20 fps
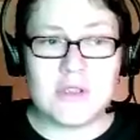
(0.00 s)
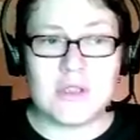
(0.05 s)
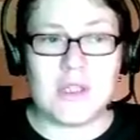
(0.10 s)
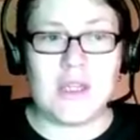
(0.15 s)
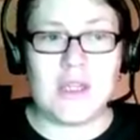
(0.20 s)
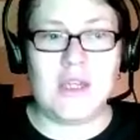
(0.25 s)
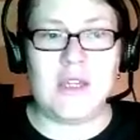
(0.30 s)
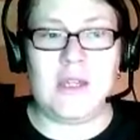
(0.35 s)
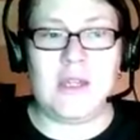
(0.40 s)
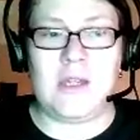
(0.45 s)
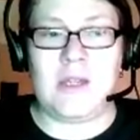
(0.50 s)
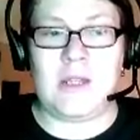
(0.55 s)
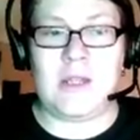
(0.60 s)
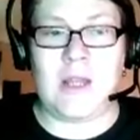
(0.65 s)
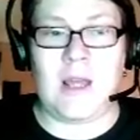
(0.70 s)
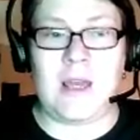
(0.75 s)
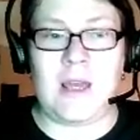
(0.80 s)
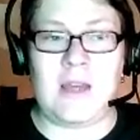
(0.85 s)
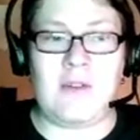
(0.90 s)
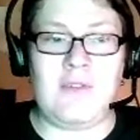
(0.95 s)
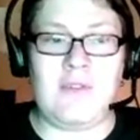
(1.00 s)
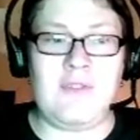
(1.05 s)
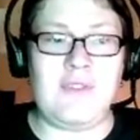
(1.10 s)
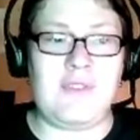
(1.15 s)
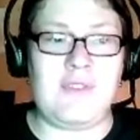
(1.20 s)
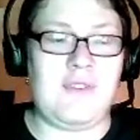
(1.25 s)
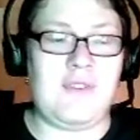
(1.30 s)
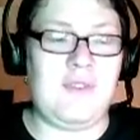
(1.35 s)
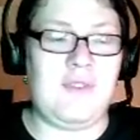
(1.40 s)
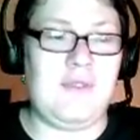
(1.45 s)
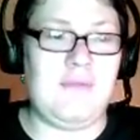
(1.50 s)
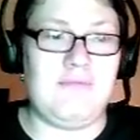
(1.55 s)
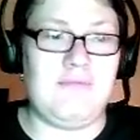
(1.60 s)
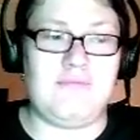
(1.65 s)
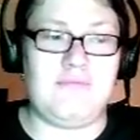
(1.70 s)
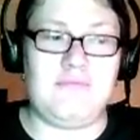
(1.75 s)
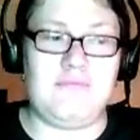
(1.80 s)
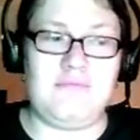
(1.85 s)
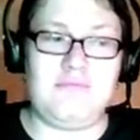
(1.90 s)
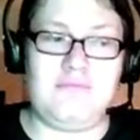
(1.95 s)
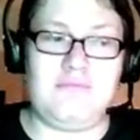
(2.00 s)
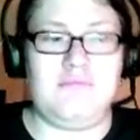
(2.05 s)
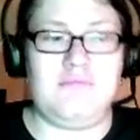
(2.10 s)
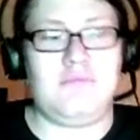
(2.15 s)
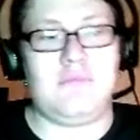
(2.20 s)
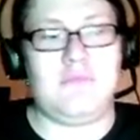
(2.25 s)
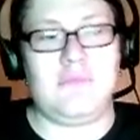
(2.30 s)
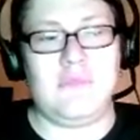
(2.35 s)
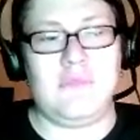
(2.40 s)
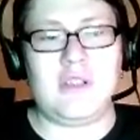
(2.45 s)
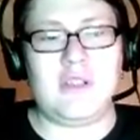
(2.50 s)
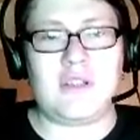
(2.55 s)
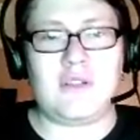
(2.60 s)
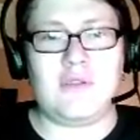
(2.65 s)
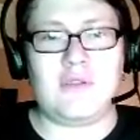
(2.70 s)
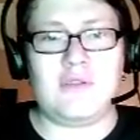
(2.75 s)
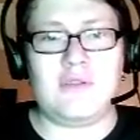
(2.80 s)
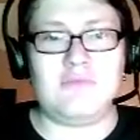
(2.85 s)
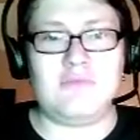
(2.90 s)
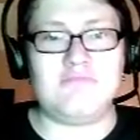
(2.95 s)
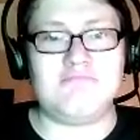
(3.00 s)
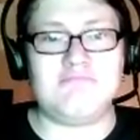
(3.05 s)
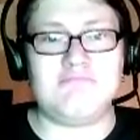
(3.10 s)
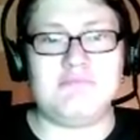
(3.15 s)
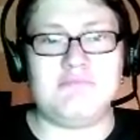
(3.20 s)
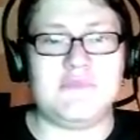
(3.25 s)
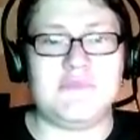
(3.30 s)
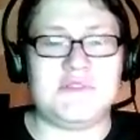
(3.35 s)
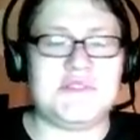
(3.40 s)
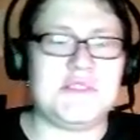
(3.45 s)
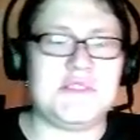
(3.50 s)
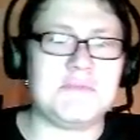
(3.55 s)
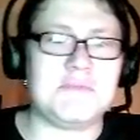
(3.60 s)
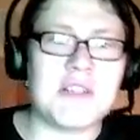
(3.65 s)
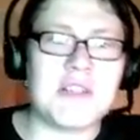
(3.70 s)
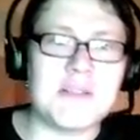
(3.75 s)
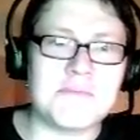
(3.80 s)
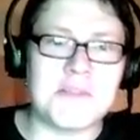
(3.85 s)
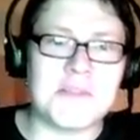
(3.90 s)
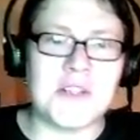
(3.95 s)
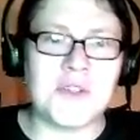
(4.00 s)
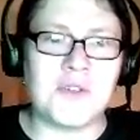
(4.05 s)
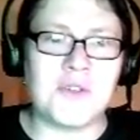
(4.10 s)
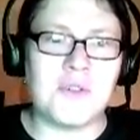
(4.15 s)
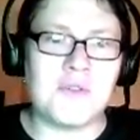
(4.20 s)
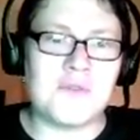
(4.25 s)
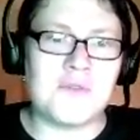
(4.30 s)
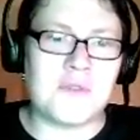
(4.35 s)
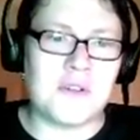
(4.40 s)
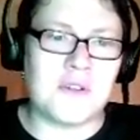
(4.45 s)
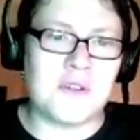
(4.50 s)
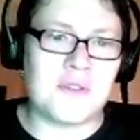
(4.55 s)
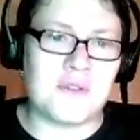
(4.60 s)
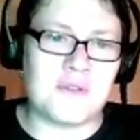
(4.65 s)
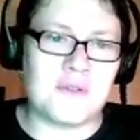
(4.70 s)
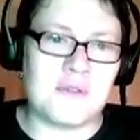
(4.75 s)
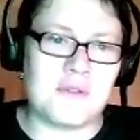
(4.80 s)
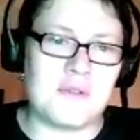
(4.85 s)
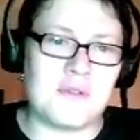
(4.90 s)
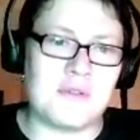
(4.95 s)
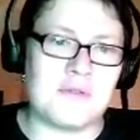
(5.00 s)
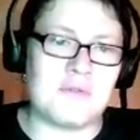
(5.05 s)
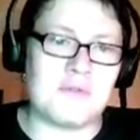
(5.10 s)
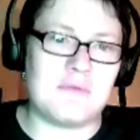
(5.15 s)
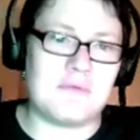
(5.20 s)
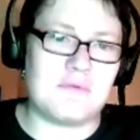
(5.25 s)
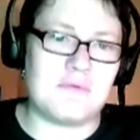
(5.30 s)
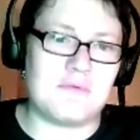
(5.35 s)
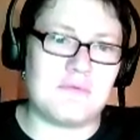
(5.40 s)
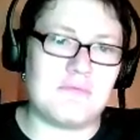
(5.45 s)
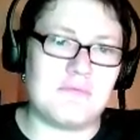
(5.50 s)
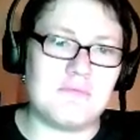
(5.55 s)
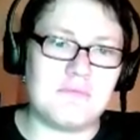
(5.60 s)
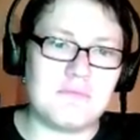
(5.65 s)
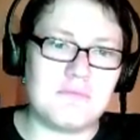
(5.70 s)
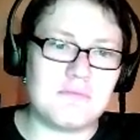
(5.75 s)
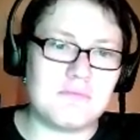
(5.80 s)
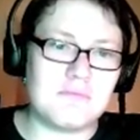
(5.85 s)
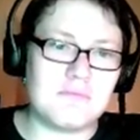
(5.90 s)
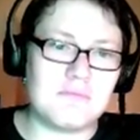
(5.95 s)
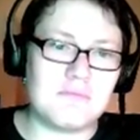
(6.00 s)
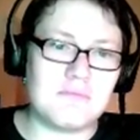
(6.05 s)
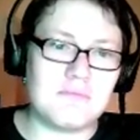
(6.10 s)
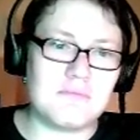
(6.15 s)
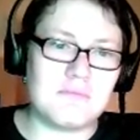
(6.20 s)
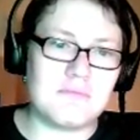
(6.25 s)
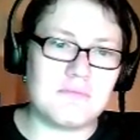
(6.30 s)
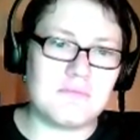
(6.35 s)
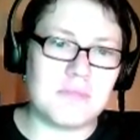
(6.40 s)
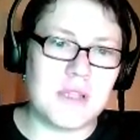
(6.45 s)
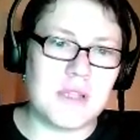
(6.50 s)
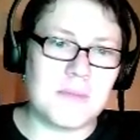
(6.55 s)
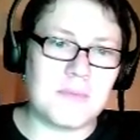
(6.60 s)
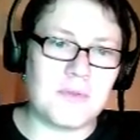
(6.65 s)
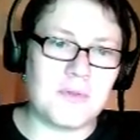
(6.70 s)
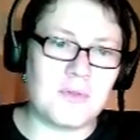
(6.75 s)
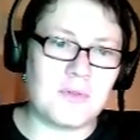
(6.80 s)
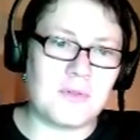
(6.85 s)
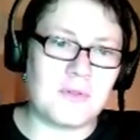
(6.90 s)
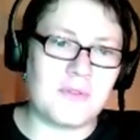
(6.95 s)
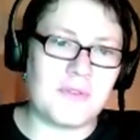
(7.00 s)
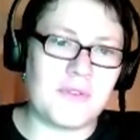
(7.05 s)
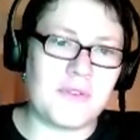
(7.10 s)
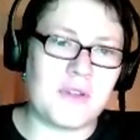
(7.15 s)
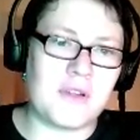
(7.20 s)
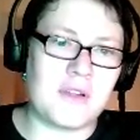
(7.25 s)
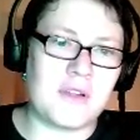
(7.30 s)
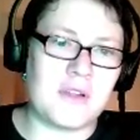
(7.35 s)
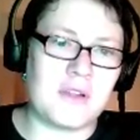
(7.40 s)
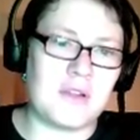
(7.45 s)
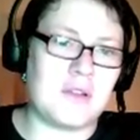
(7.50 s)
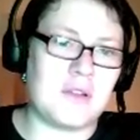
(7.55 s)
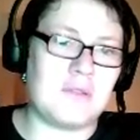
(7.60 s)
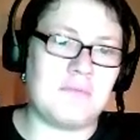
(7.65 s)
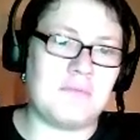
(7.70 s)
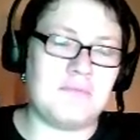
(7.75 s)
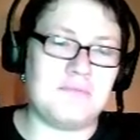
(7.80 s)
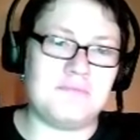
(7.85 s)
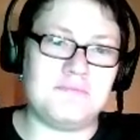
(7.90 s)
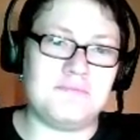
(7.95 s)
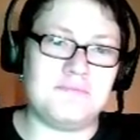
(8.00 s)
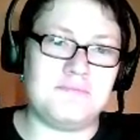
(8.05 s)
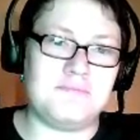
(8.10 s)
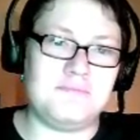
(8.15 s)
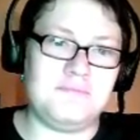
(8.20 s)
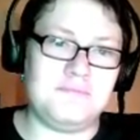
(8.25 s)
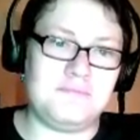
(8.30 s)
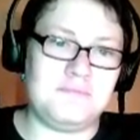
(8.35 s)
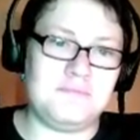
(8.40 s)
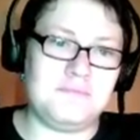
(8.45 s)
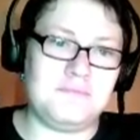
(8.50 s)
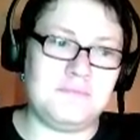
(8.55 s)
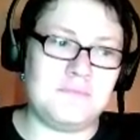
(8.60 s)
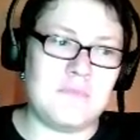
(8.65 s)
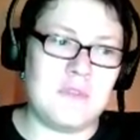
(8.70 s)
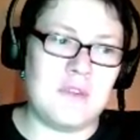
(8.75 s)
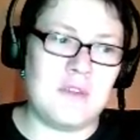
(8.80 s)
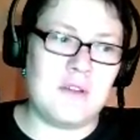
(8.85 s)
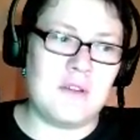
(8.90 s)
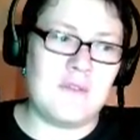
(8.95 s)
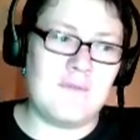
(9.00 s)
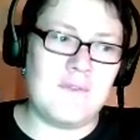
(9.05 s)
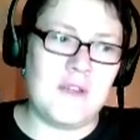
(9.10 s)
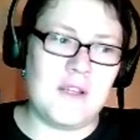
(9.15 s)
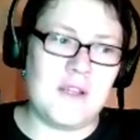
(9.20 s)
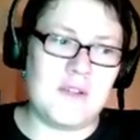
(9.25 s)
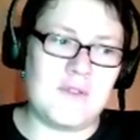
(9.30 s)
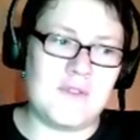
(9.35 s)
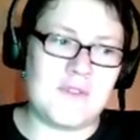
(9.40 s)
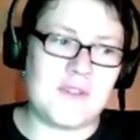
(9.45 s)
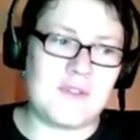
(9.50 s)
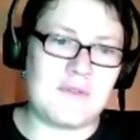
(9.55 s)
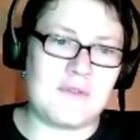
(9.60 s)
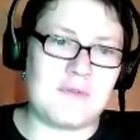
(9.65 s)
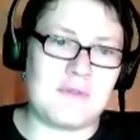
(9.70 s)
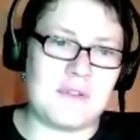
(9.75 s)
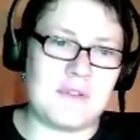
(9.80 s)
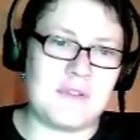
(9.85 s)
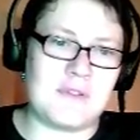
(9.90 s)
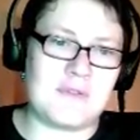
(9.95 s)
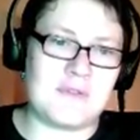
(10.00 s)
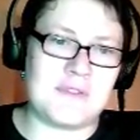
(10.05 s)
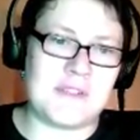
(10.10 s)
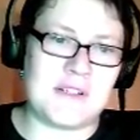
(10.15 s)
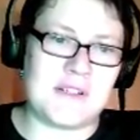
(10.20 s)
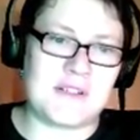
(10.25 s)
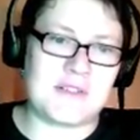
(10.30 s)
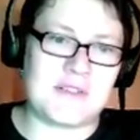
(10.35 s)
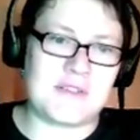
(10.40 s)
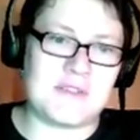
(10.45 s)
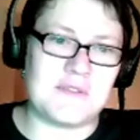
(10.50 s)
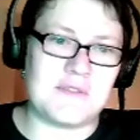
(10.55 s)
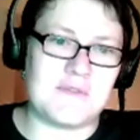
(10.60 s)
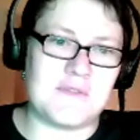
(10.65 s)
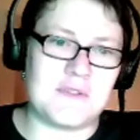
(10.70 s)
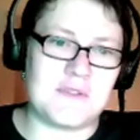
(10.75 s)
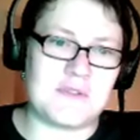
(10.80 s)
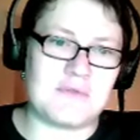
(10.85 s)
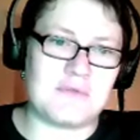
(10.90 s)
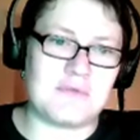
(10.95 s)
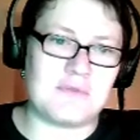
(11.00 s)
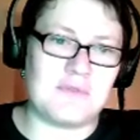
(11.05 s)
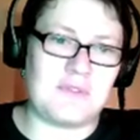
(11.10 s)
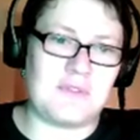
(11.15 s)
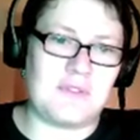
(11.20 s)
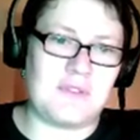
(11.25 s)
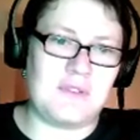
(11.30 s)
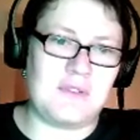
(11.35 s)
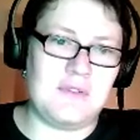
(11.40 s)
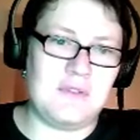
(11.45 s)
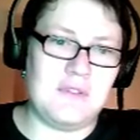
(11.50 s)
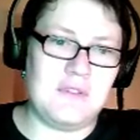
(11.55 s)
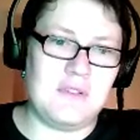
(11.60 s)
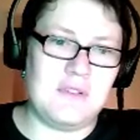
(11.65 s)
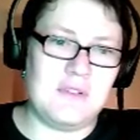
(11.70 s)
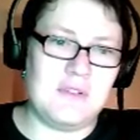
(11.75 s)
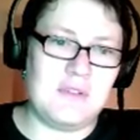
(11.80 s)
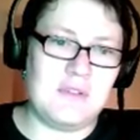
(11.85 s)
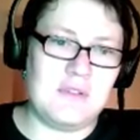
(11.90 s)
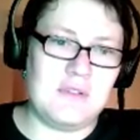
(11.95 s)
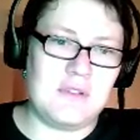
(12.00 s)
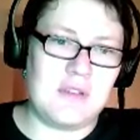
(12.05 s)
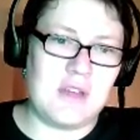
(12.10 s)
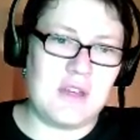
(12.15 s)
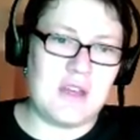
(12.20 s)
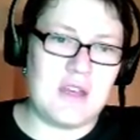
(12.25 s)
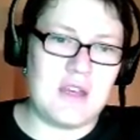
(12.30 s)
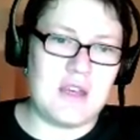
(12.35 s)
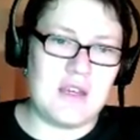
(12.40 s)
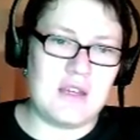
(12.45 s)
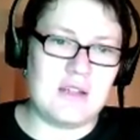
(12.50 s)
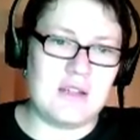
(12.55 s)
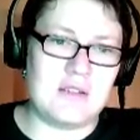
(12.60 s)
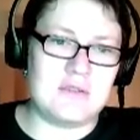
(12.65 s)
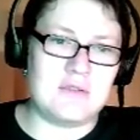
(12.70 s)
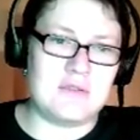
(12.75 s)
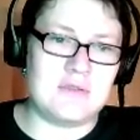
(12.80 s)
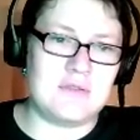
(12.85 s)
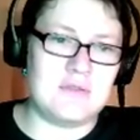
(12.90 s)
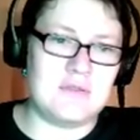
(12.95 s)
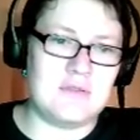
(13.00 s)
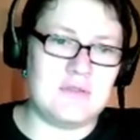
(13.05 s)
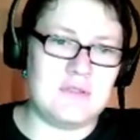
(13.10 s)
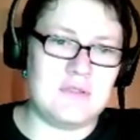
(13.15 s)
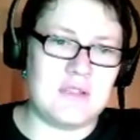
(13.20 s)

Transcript: and I was I go sometimes I go over other people's uh, videos, other intersex individuals, and